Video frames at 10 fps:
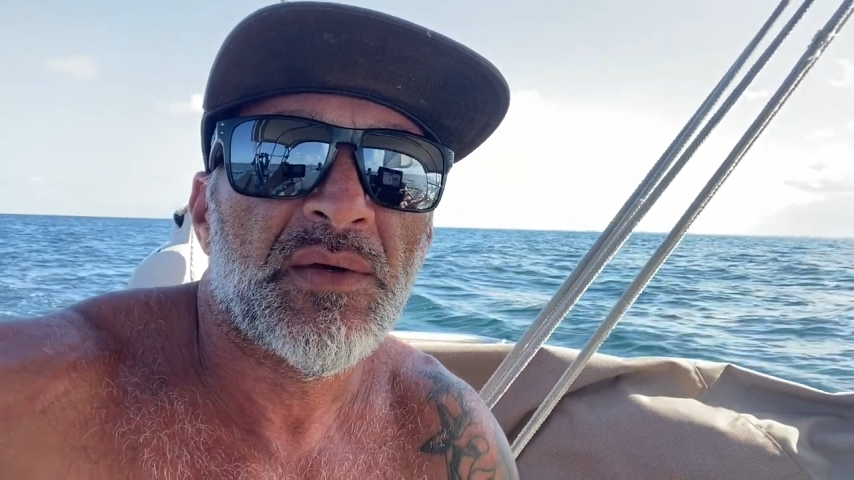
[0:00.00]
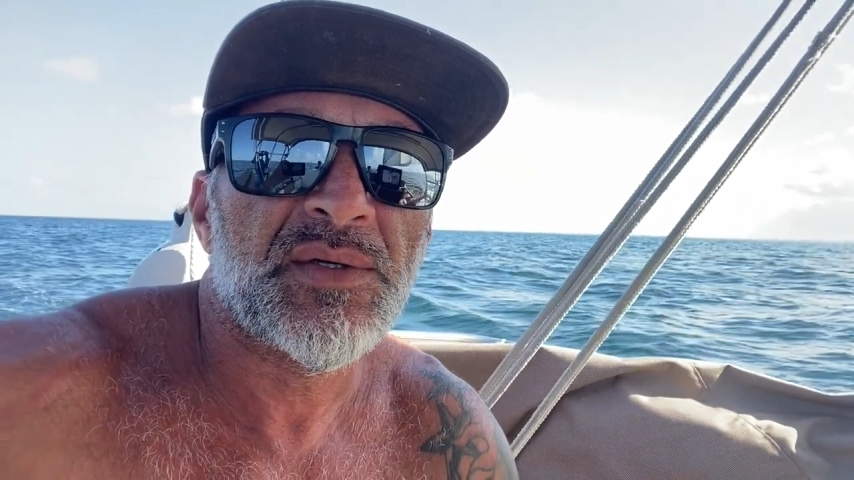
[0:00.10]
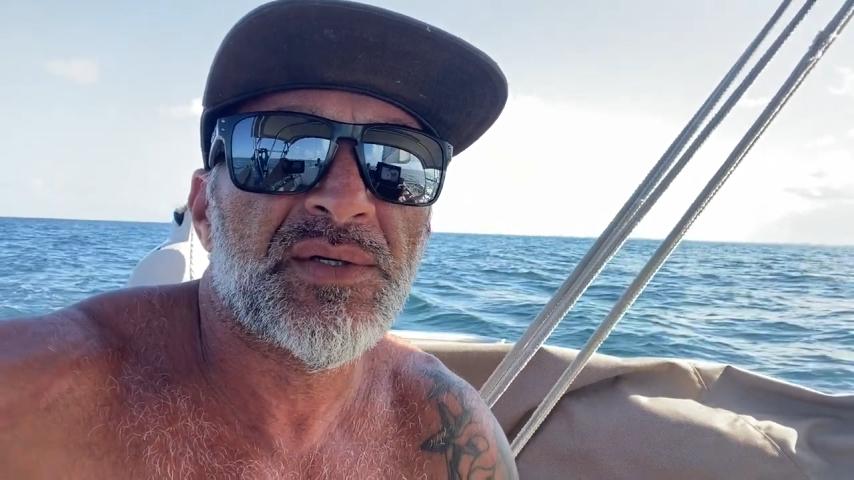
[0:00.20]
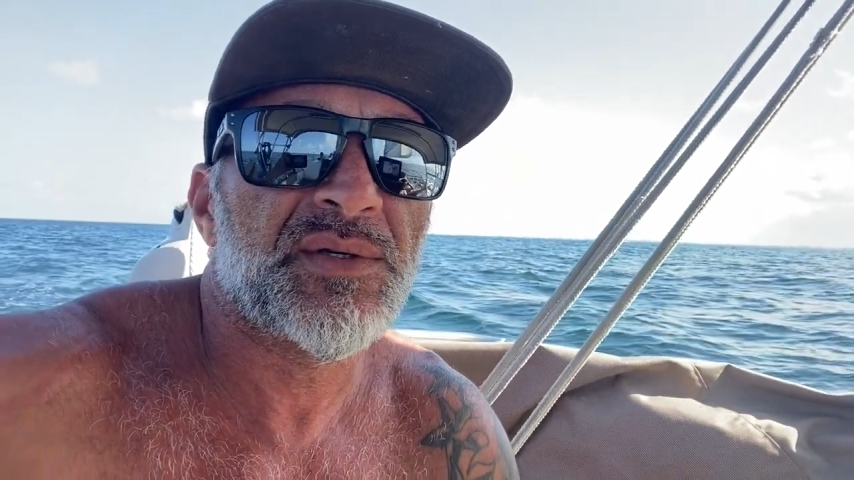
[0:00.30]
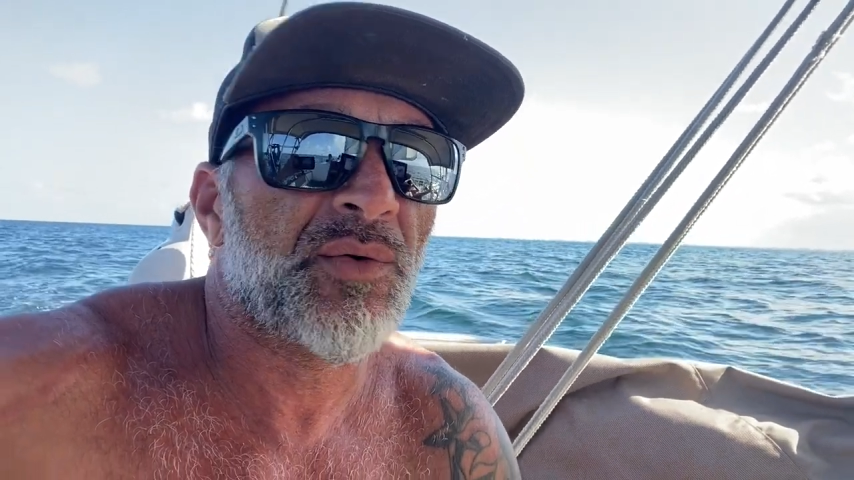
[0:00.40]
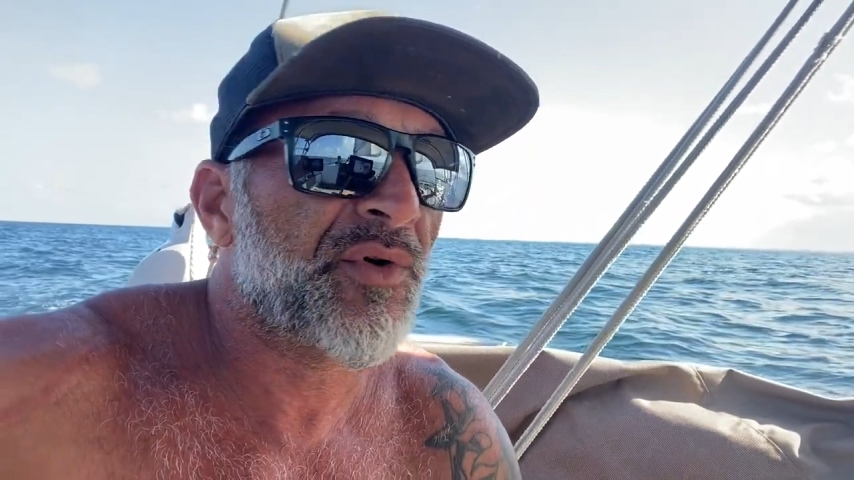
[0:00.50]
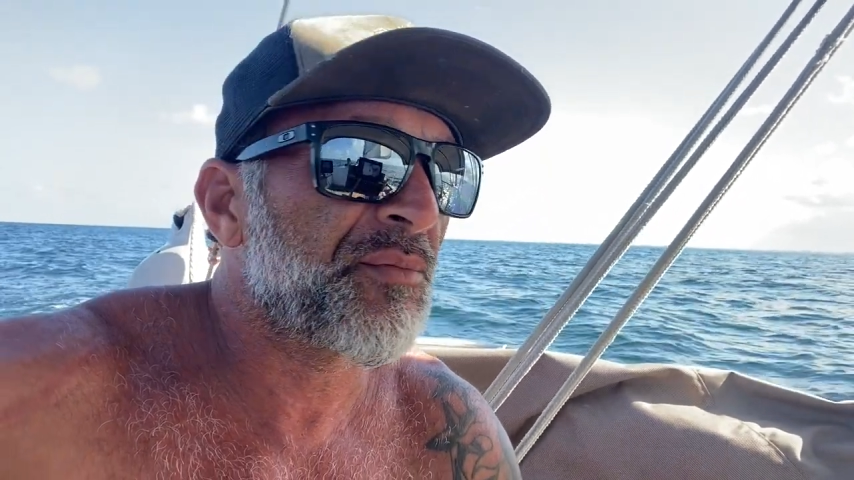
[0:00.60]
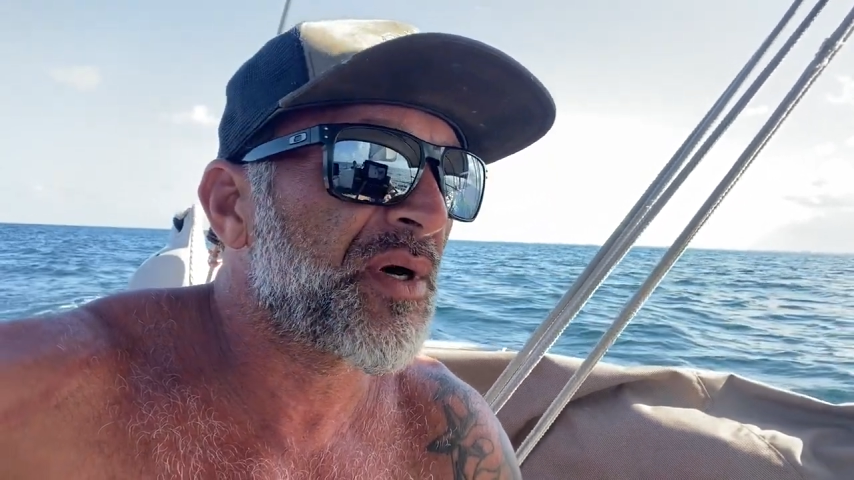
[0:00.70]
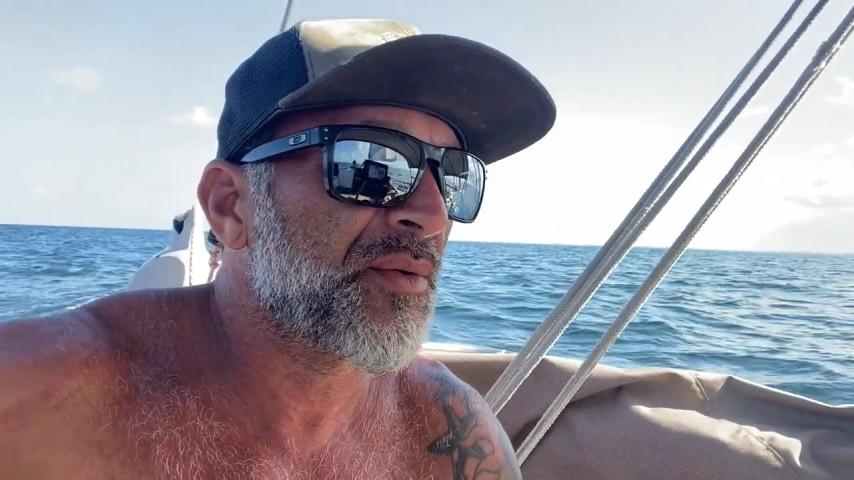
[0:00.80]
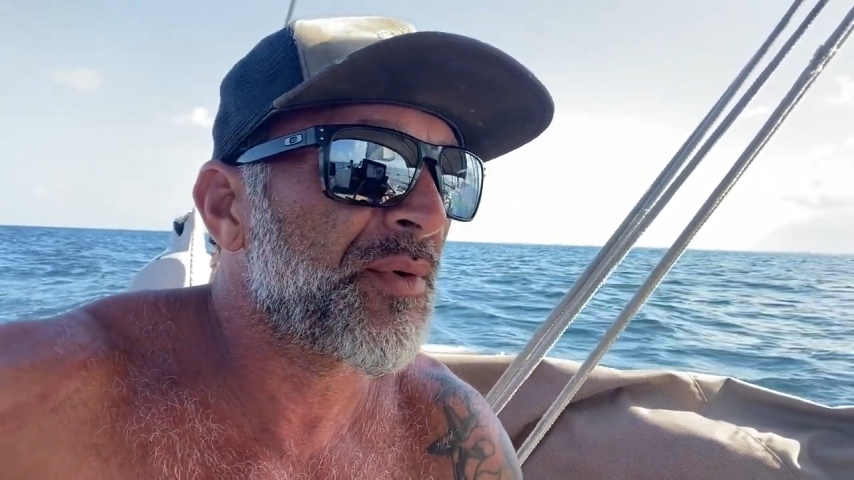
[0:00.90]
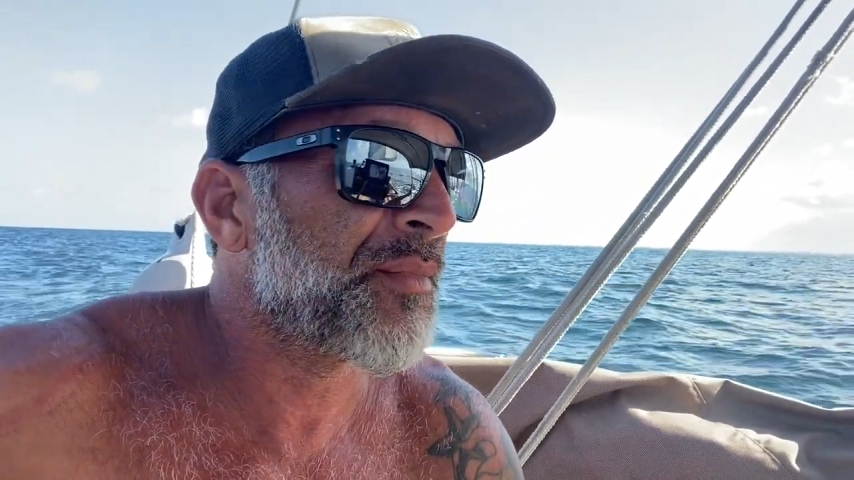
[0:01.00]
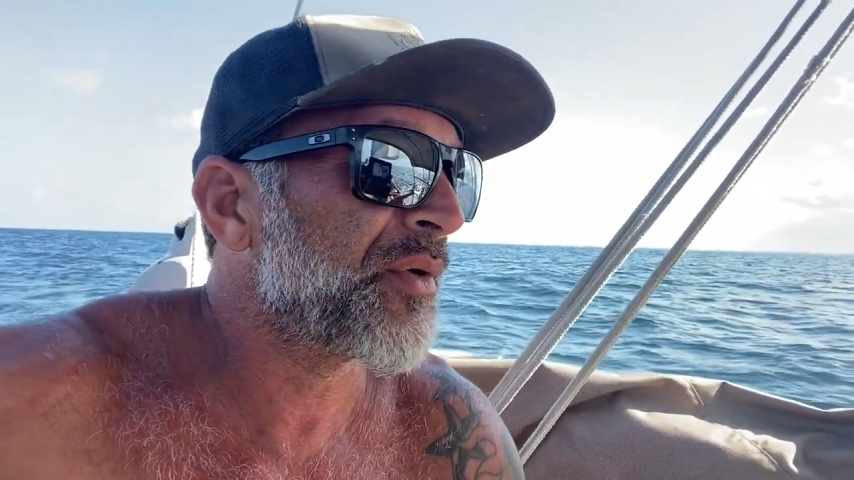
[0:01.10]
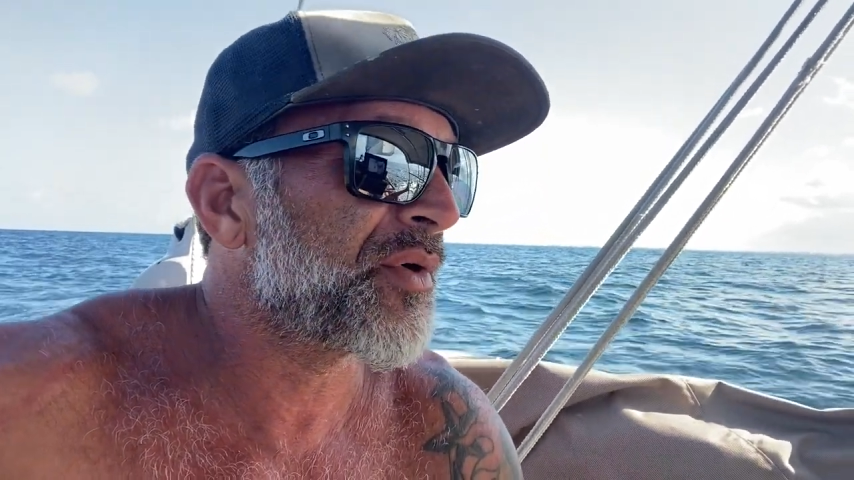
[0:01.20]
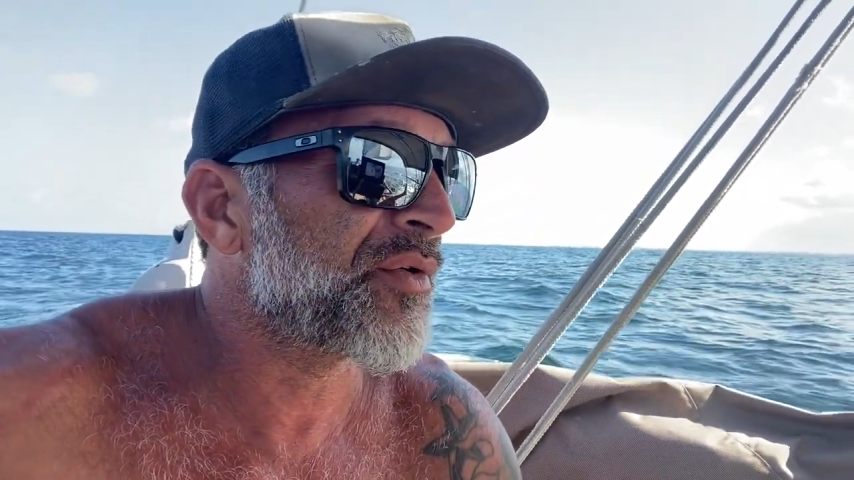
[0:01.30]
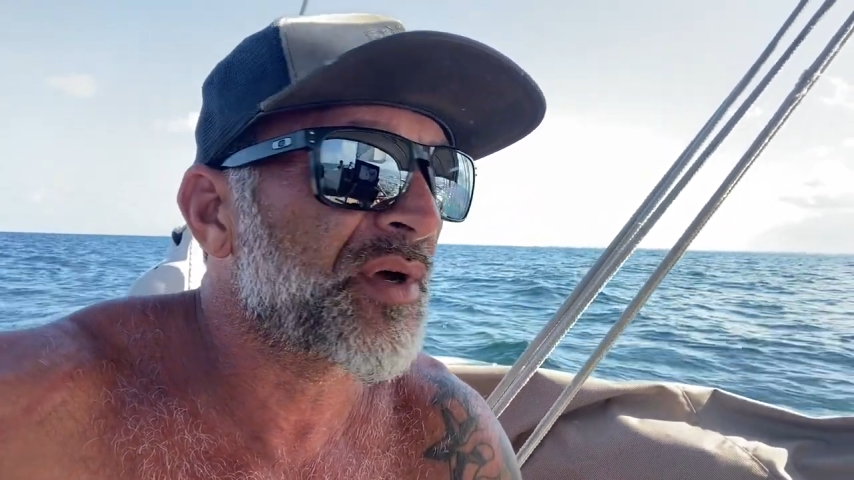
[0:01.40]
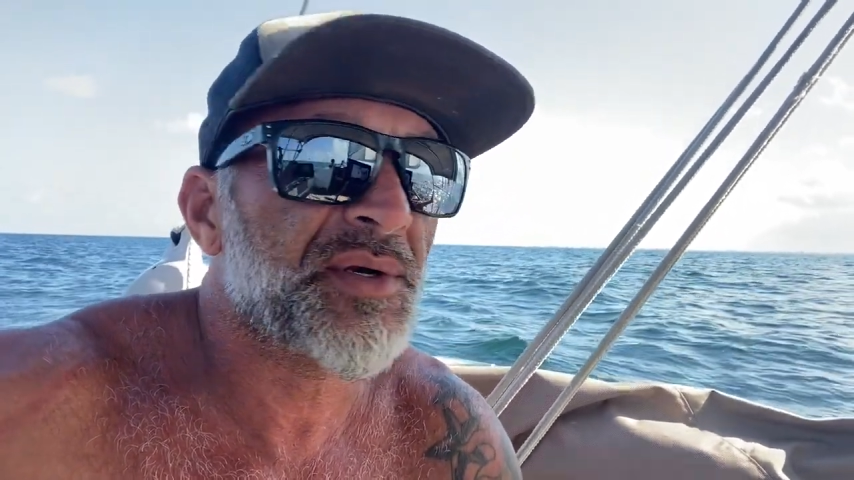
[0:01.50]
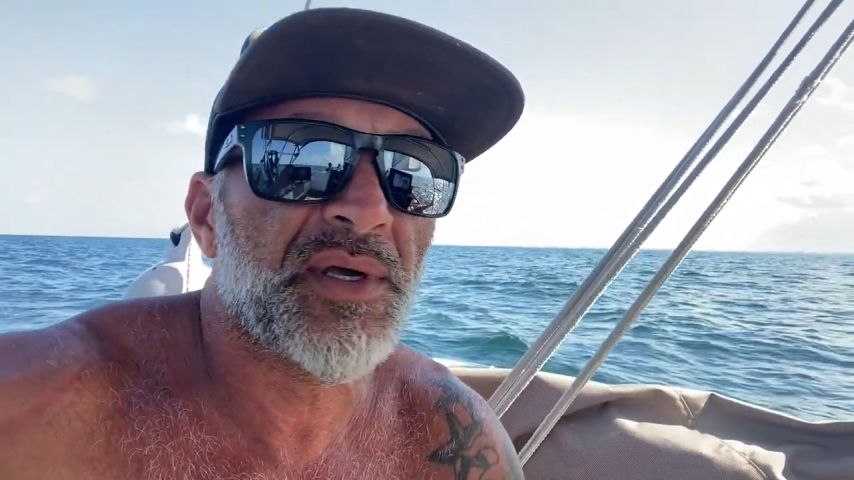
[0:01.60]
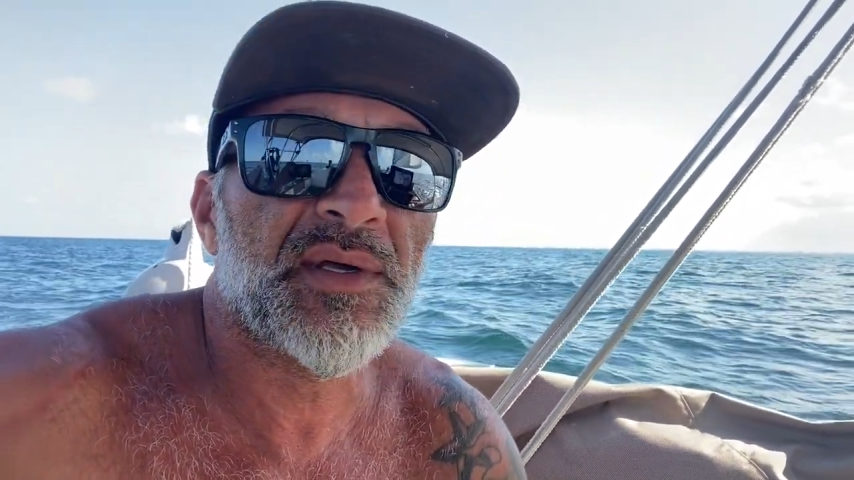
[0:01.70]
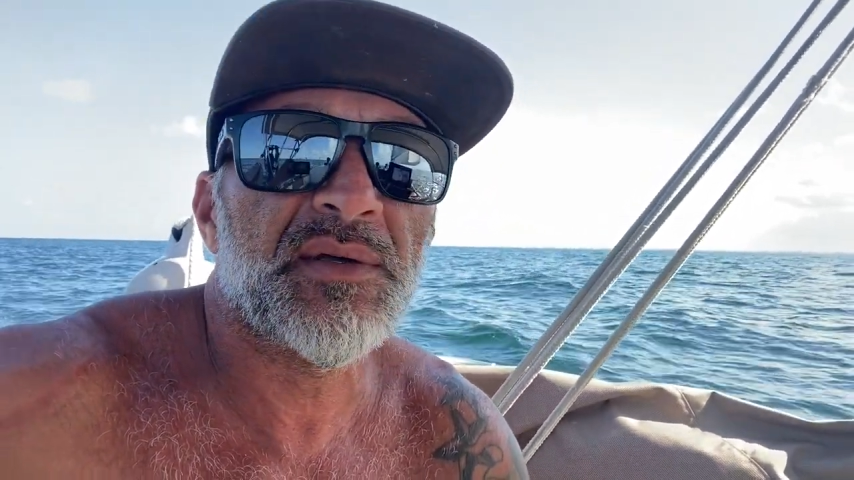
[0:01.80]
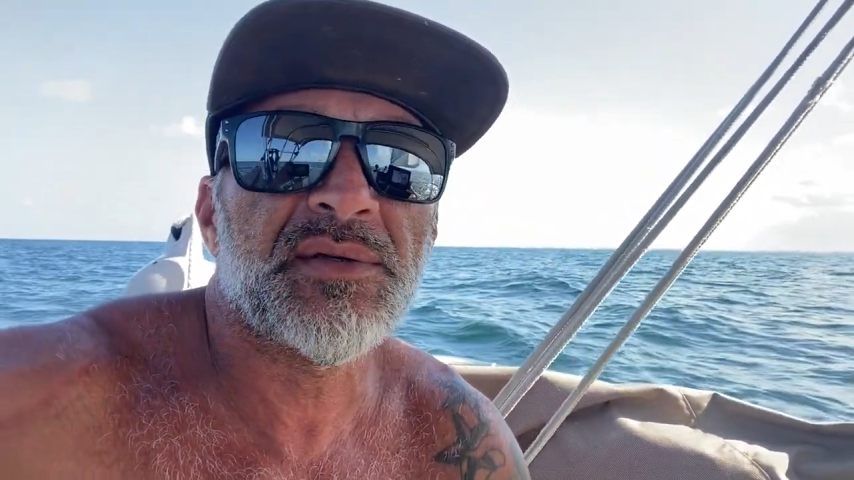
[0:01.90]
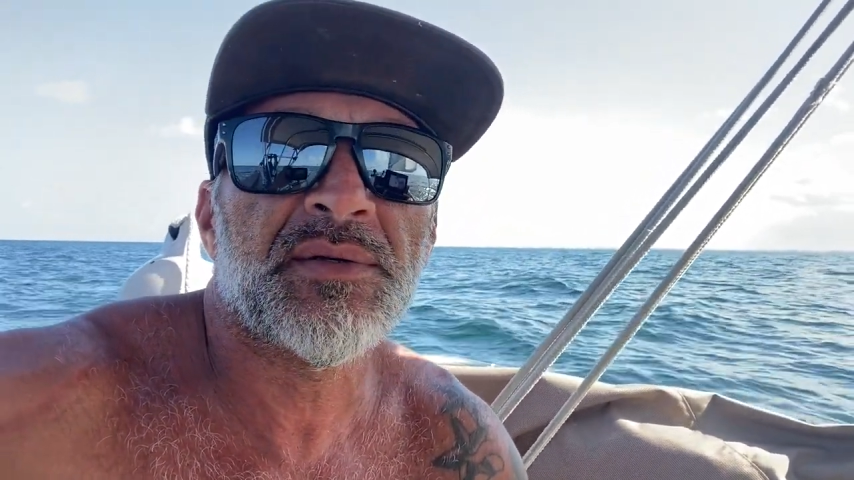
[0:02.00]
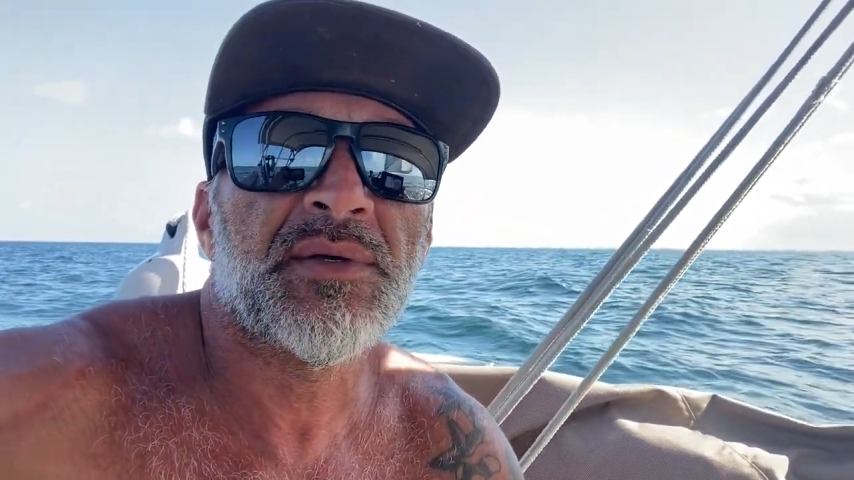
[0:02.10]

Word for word: show everybody what Boca Grande is.